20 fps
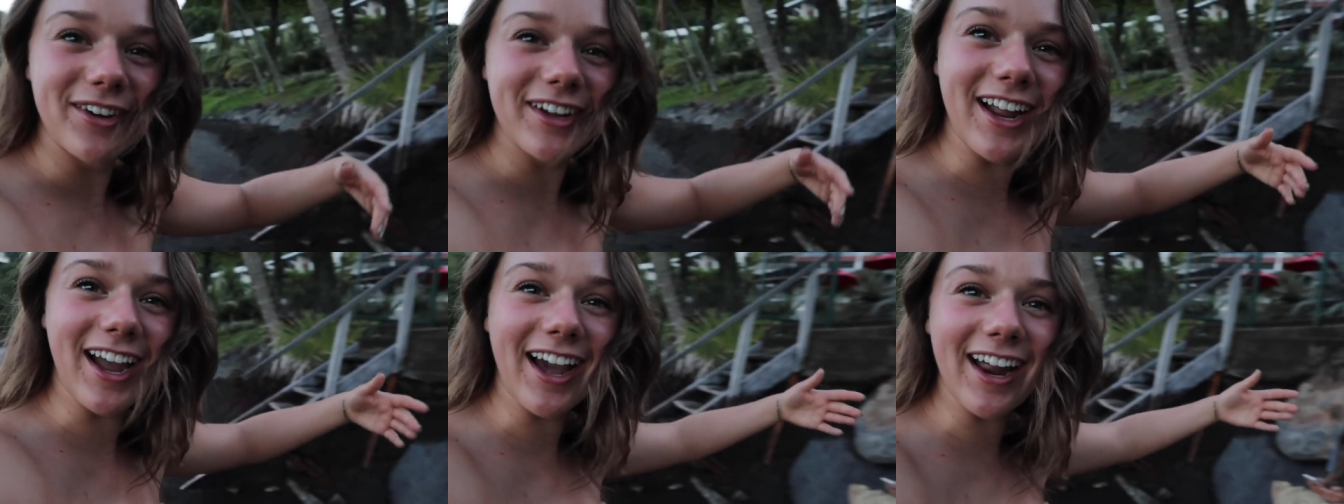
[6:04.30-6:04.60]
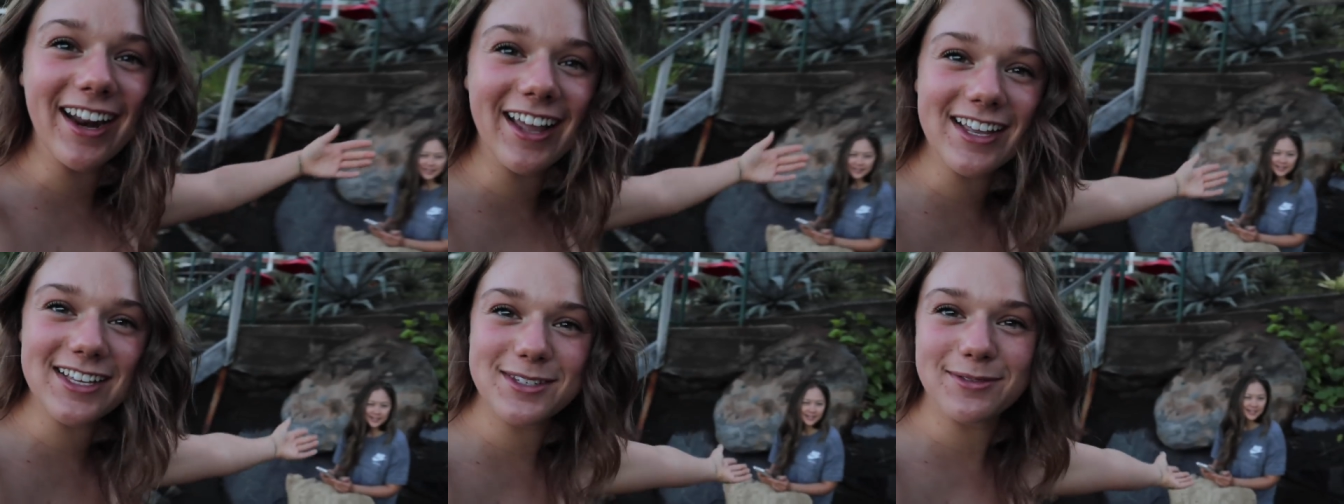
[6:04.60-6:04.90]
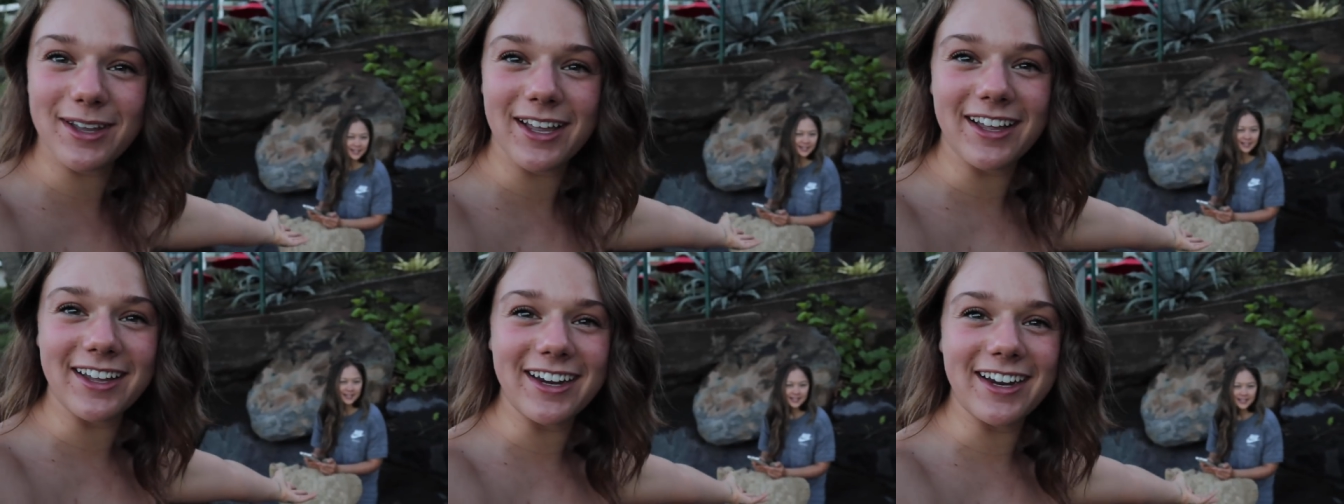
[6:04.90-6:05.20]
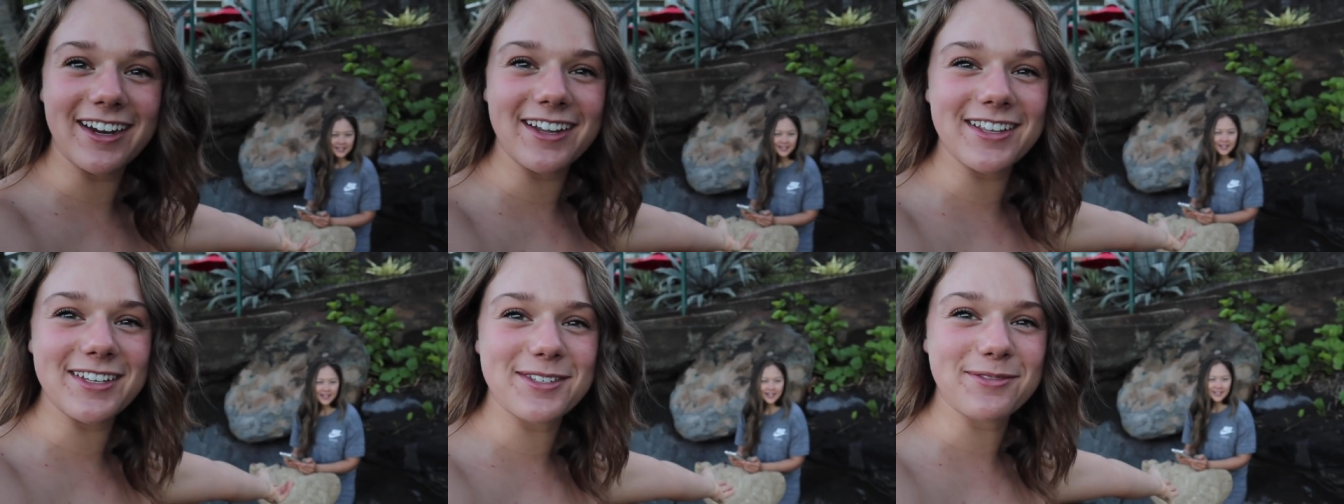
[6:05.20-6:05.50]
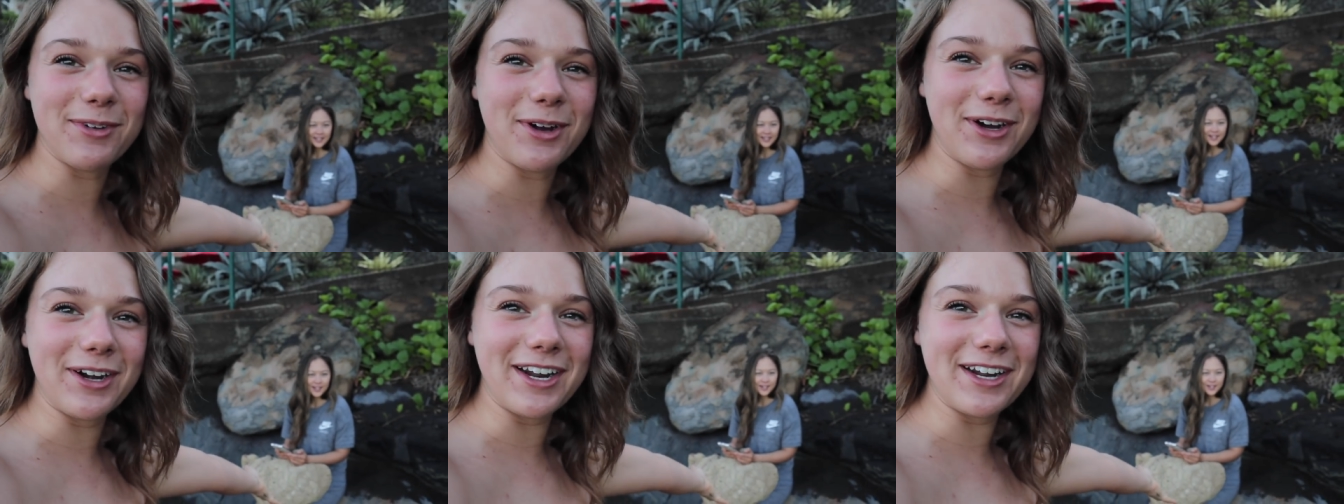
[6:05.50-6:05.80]
We got Isabelle here this
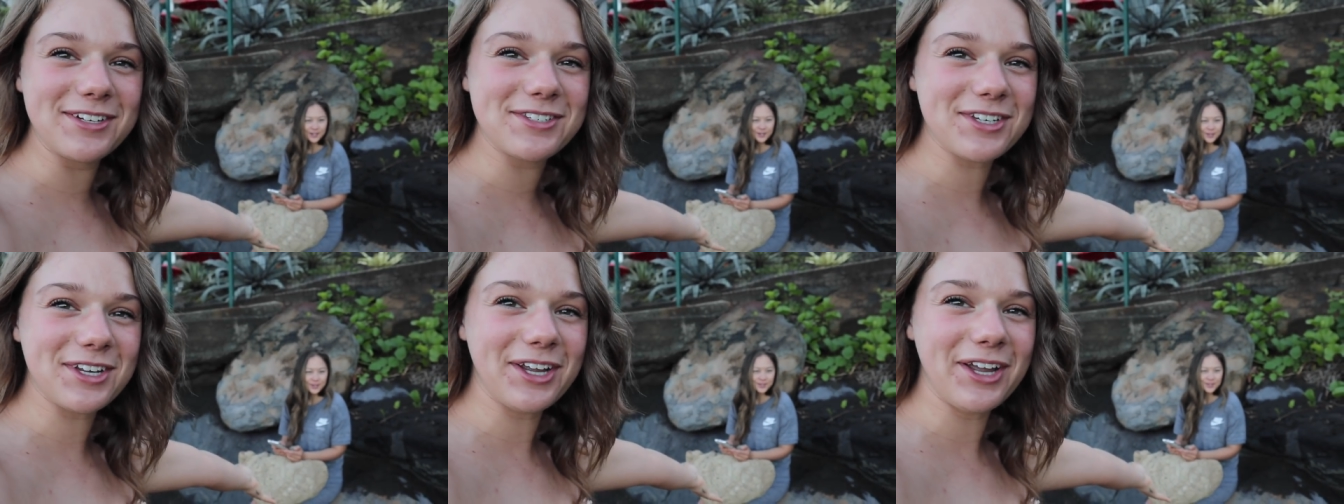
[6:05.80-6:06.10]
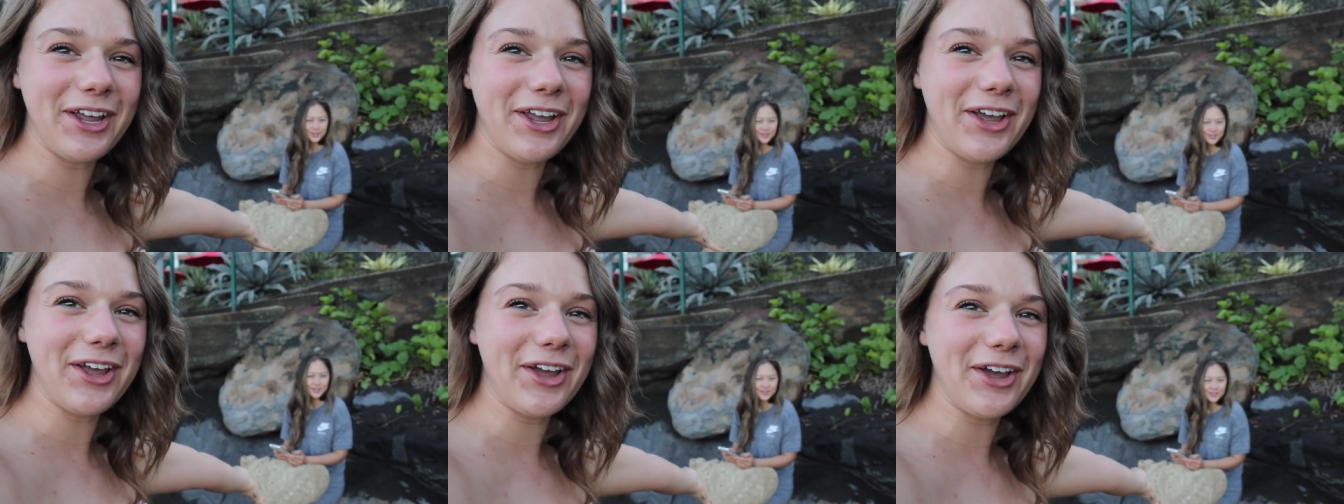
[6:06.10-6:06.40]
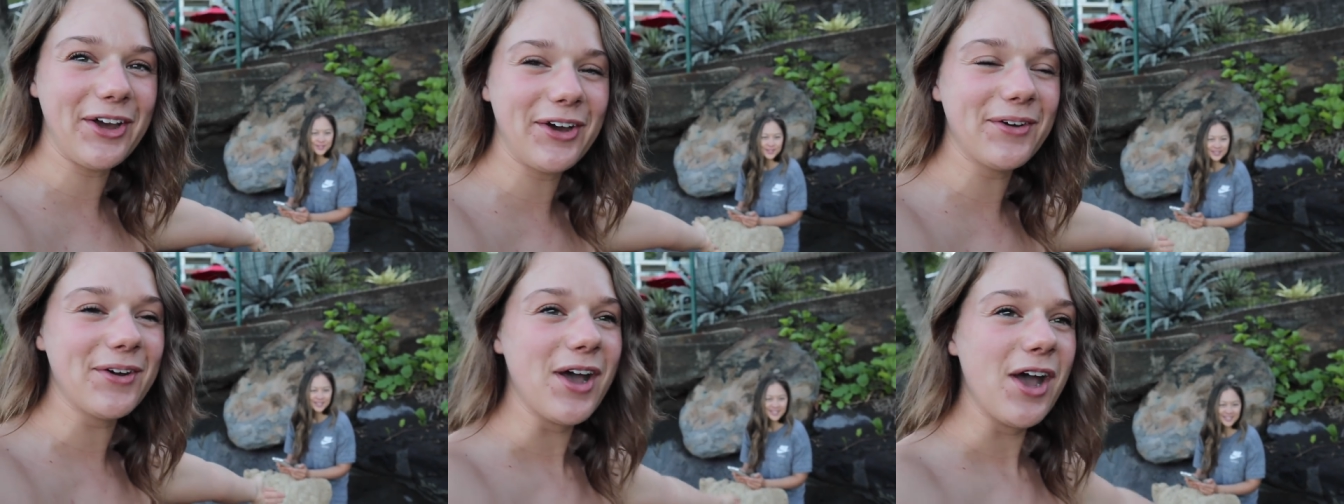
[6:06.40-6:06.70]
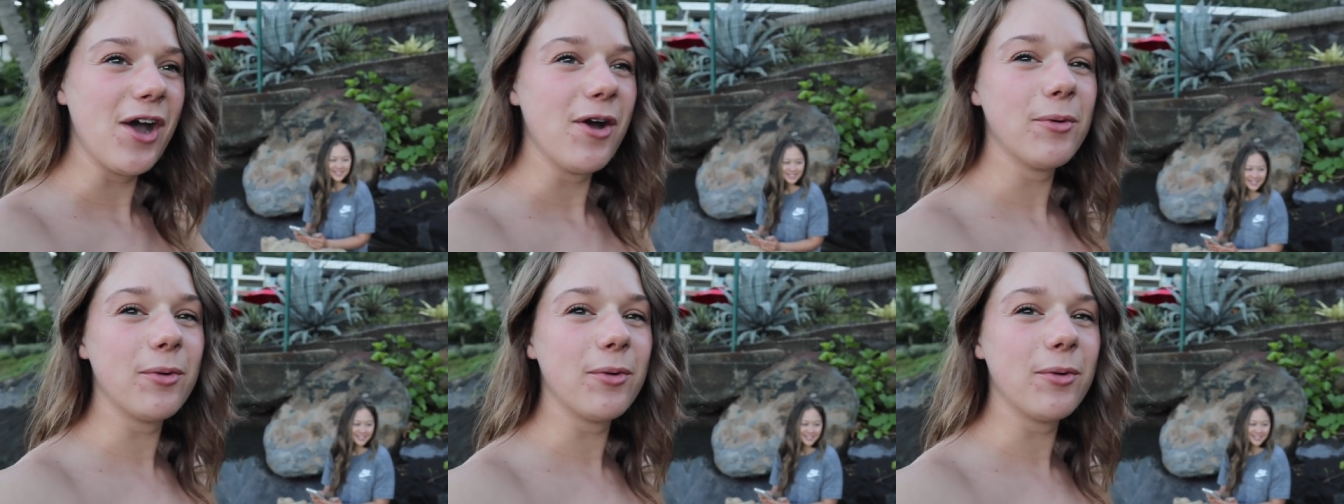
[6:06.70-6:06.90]
morning too.